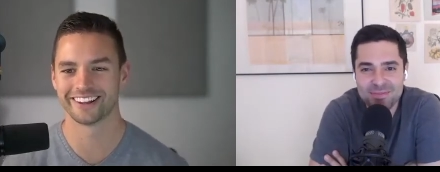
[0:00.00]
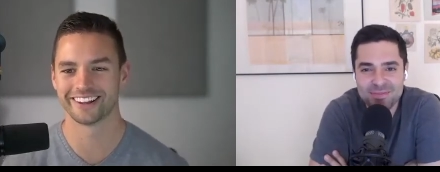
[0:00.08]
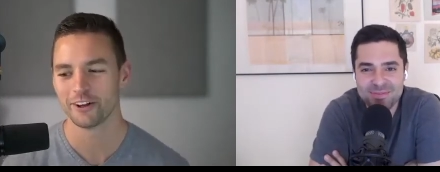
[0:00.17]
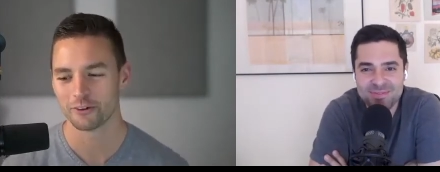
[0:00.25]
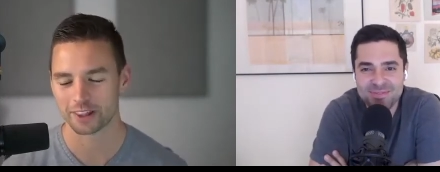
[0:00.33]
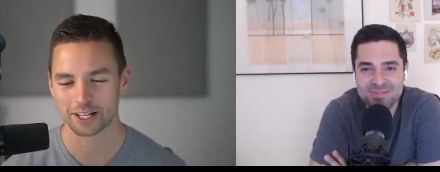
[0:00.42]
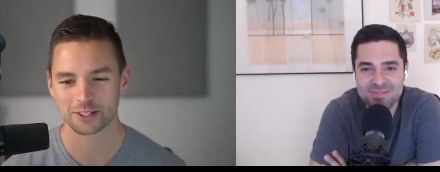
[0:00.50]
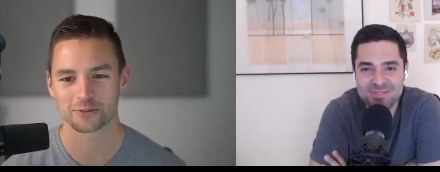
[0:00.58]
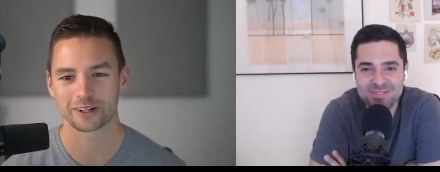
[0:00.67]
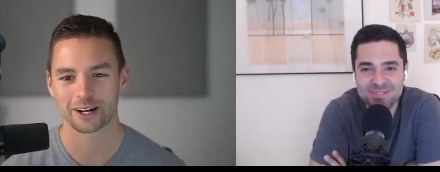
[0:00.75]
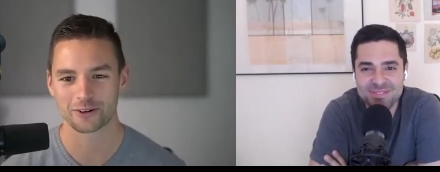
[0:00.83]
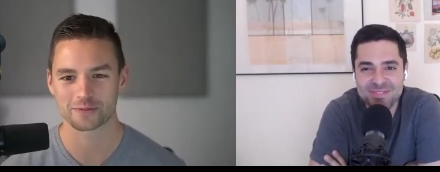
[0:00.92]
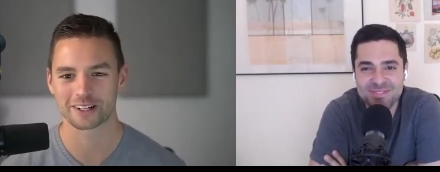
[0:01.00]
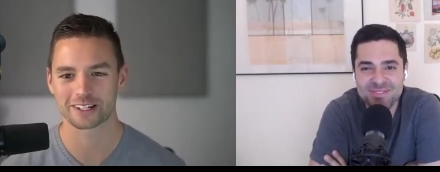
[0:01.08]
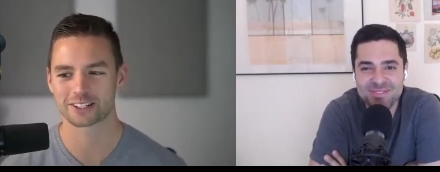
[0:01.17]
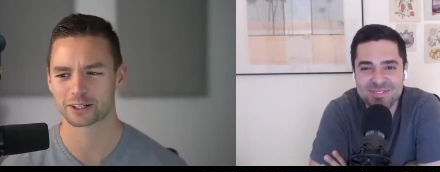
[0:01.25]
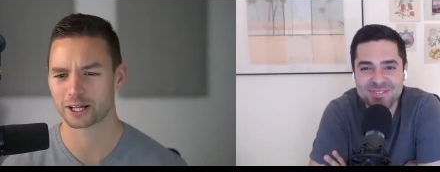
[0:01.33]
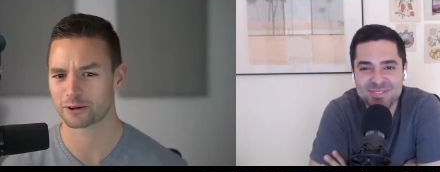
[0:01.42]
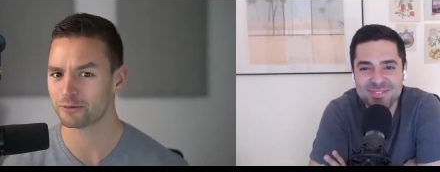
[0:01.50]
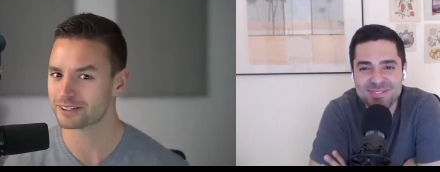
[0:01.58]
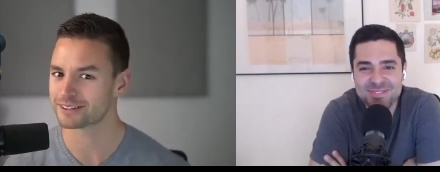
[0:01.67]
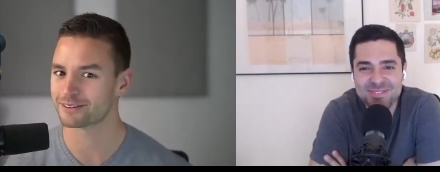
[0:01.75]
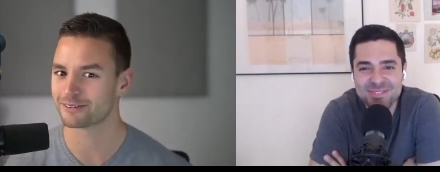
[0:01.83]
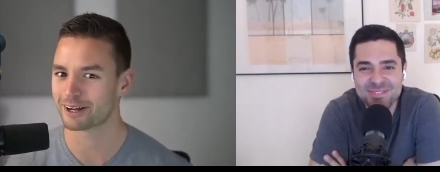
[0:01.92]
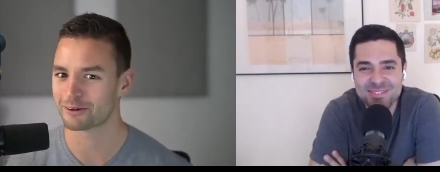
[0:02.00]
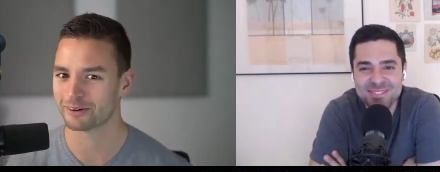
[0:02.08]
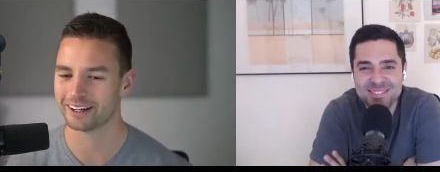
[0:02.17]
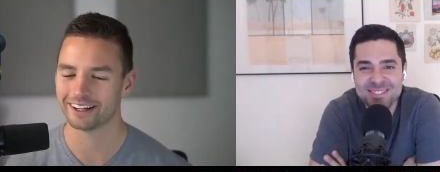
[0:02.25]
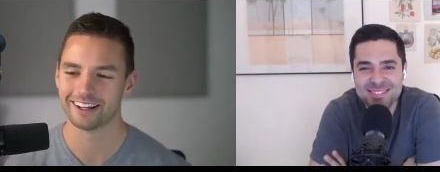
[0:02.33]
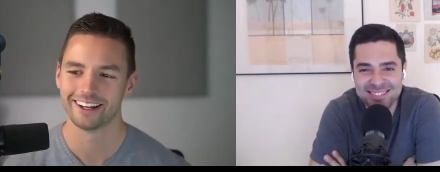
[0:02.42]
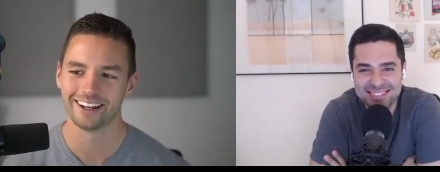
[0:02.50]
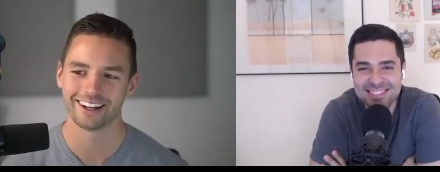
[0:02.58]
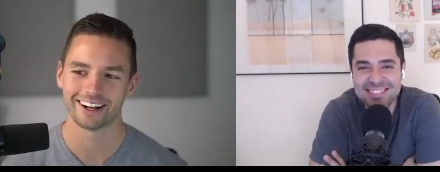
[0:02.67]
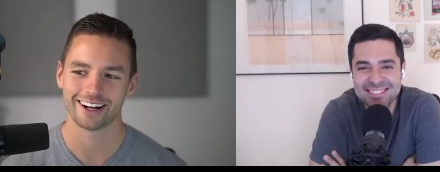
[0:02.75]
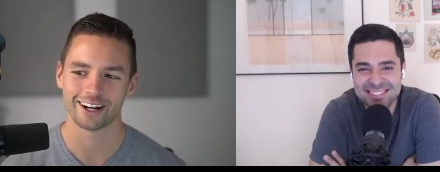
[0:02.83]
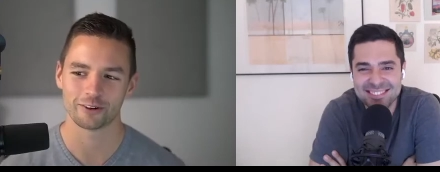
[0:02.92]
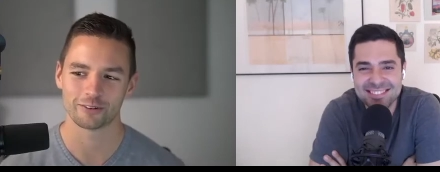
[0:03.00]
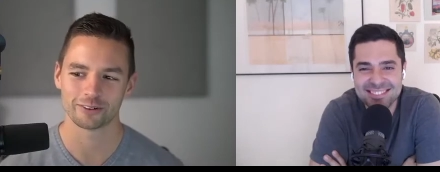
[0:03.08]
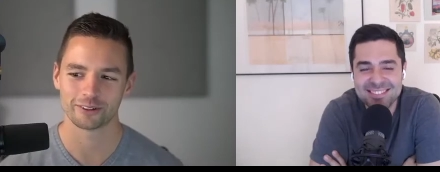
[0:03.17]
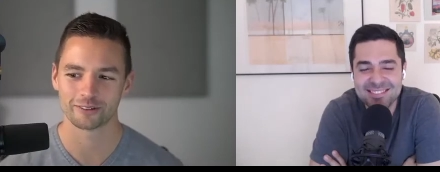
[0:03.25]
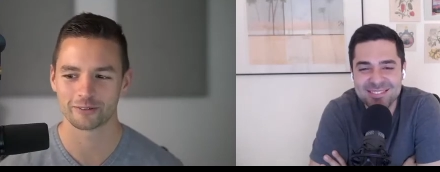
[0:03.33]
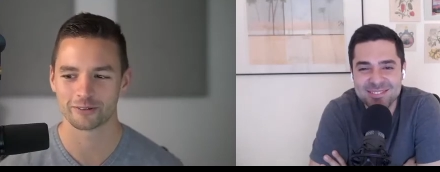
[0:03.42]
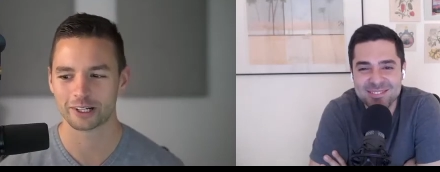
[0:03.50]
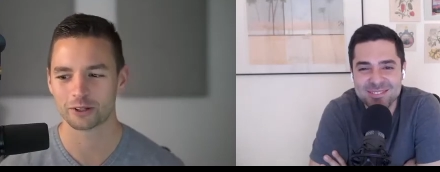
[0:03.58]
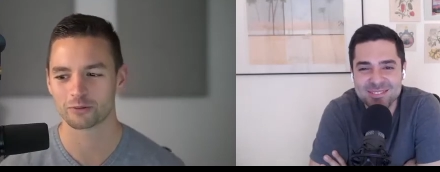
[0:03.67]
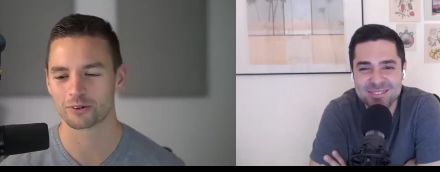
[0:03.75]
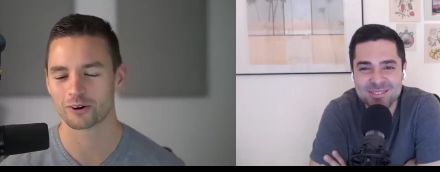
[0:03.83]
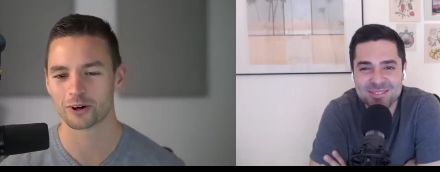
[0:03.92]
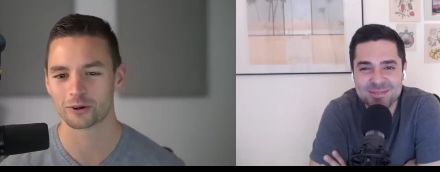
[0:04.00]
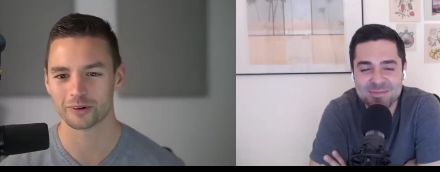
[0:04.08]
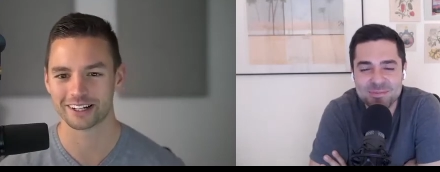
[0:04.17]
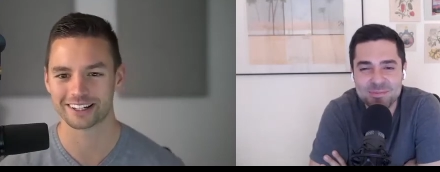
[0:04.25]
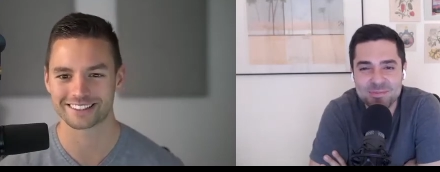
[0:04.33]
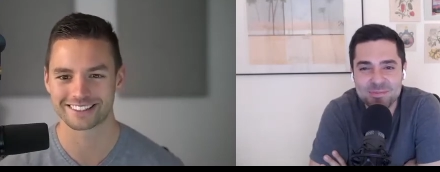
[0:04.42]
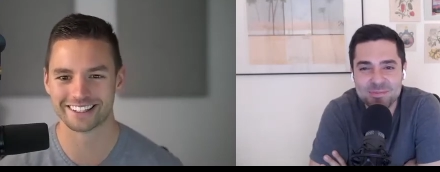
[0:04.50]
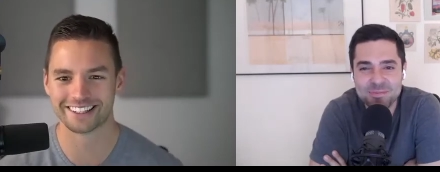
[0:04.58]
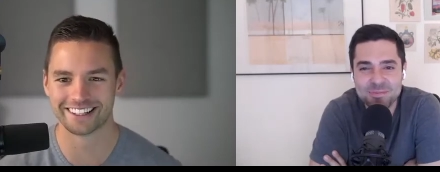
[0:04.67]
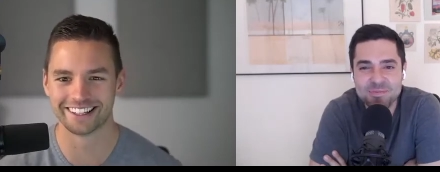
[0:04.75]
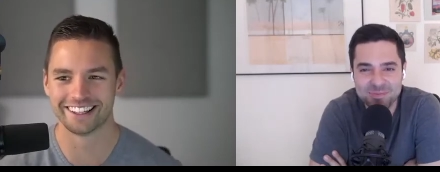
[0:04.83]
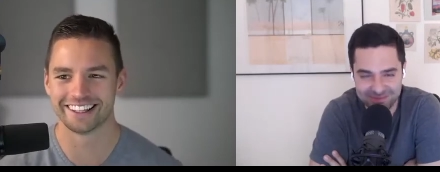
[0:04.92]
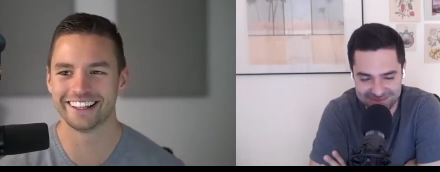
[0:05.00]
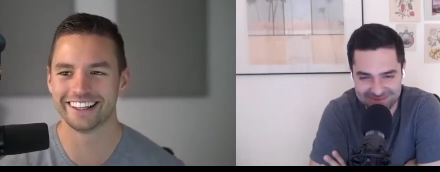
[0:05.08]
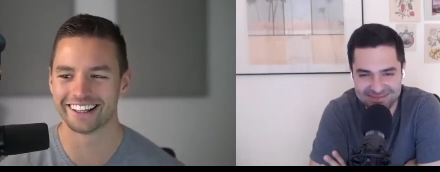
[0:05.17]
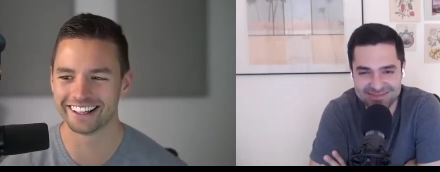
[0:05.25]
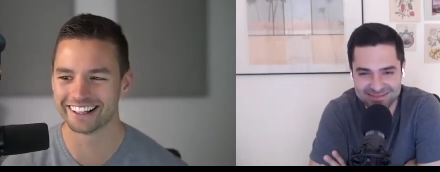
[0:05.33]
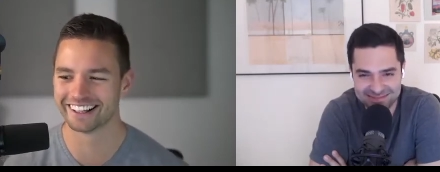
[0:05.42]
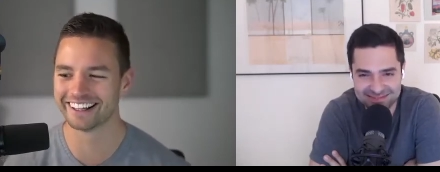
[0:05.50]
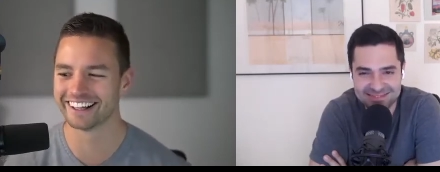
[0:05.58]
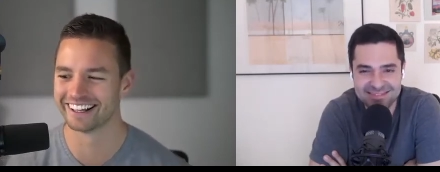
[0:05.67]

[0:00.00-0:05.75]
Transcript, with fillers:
Speaker 1: that's when I was mentioning like, what's the right way? Uh, well, one of the wrong ways mm-hmm.